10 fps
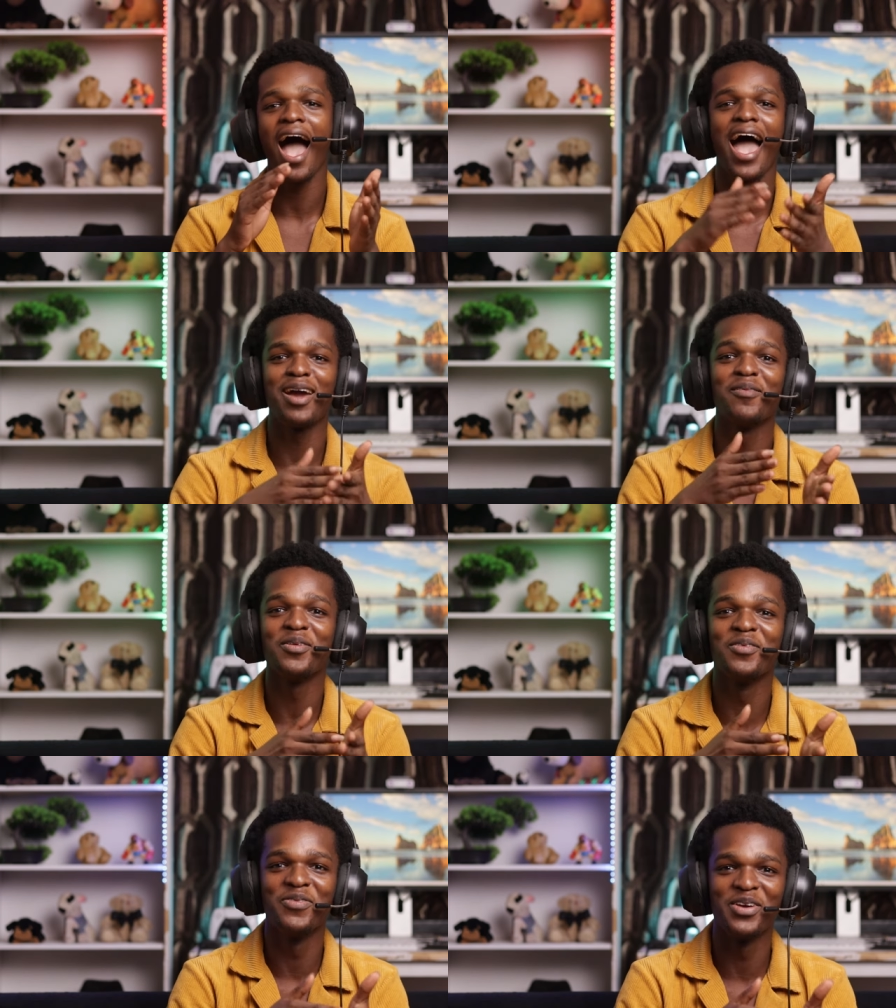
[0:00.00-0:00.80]
I
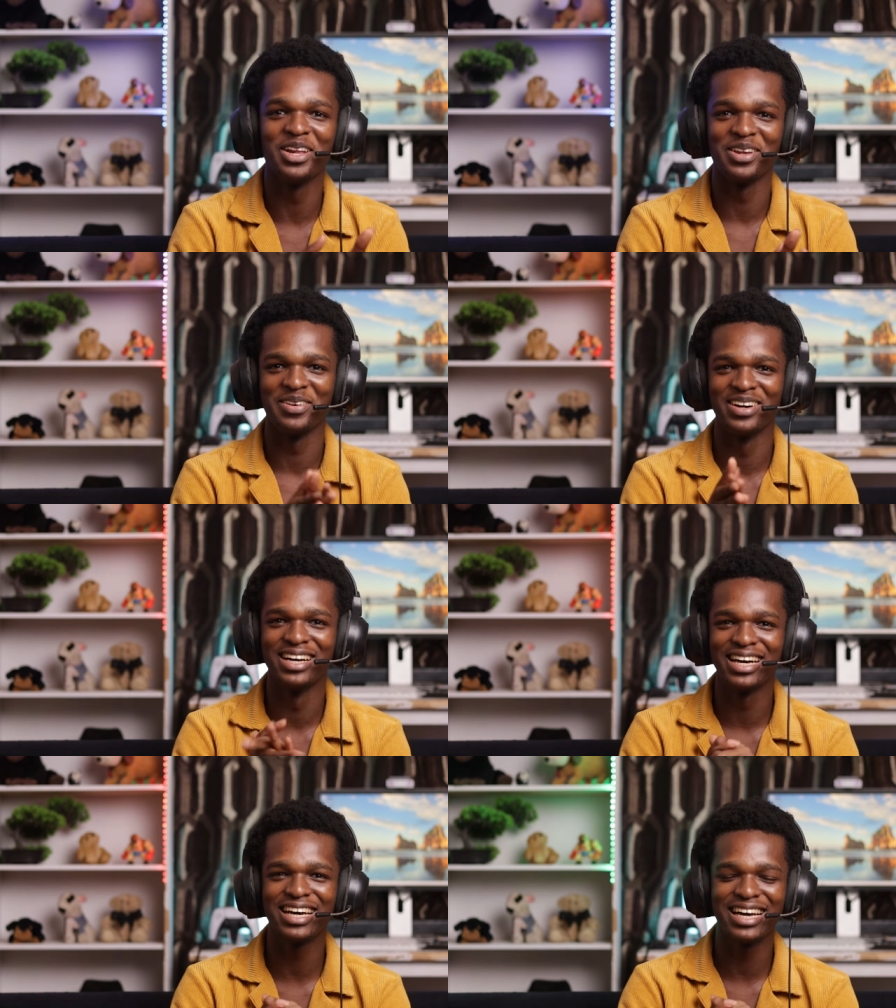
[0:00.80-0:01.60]
will feel you.
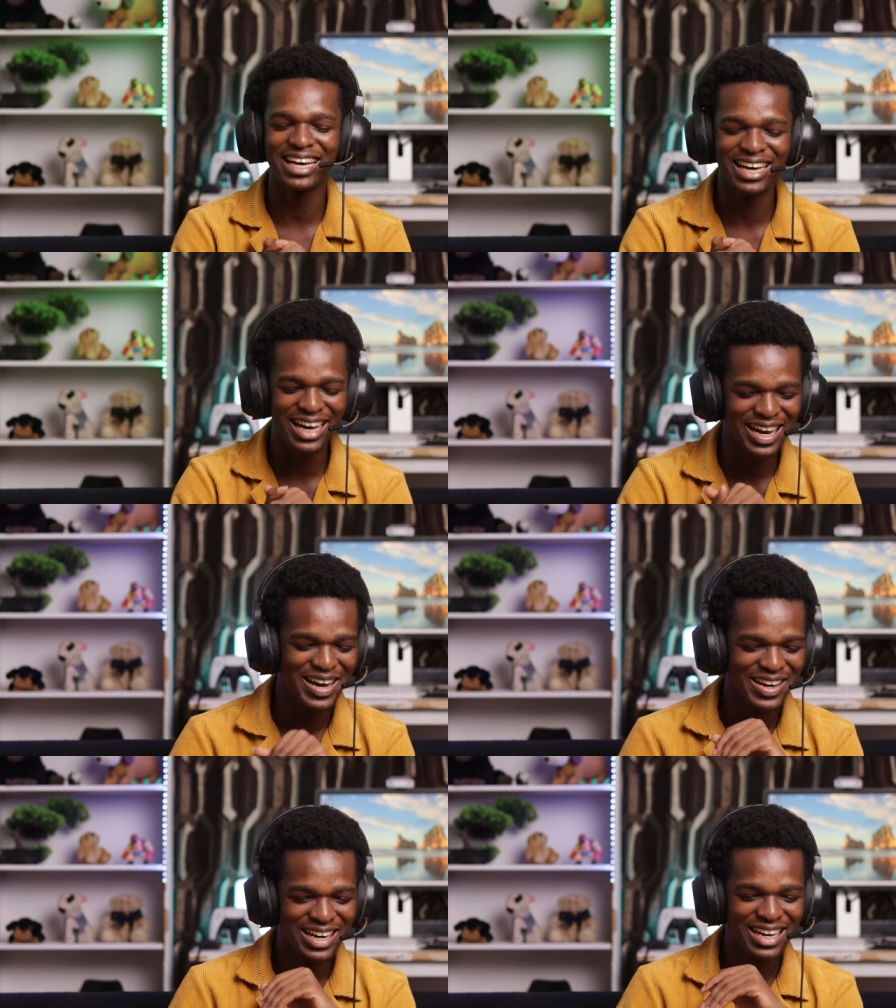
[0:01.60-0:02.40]

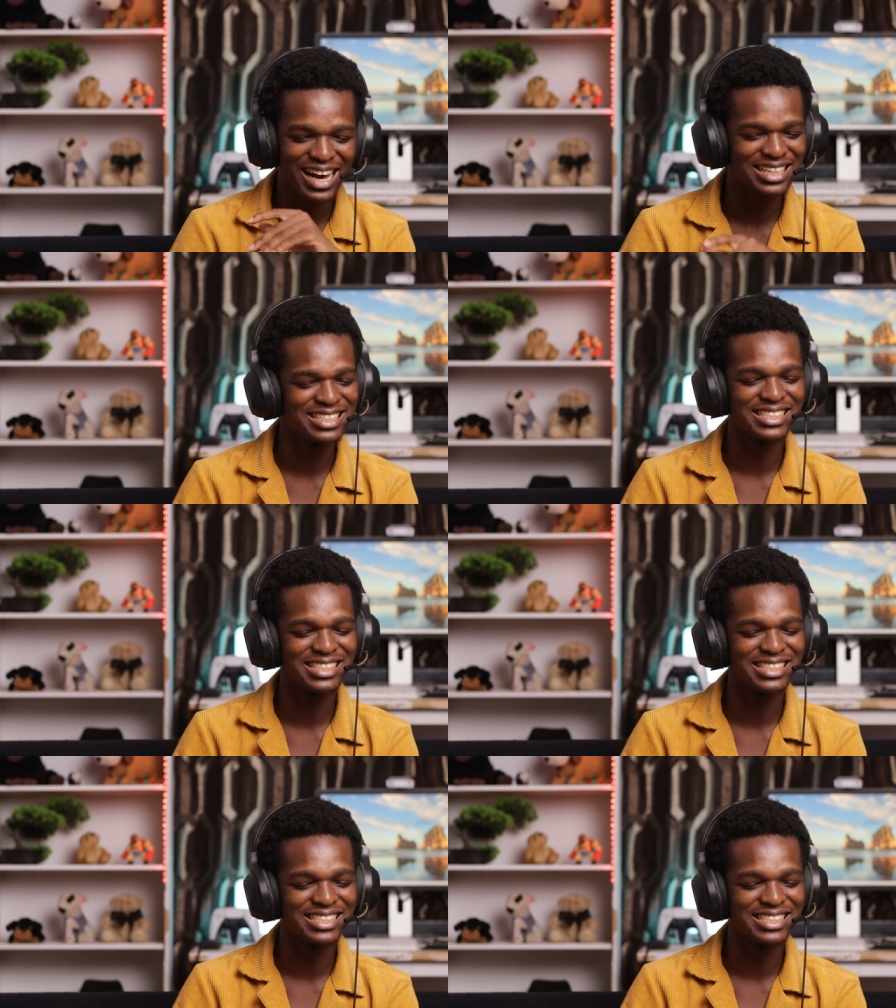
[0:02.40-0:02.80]
God,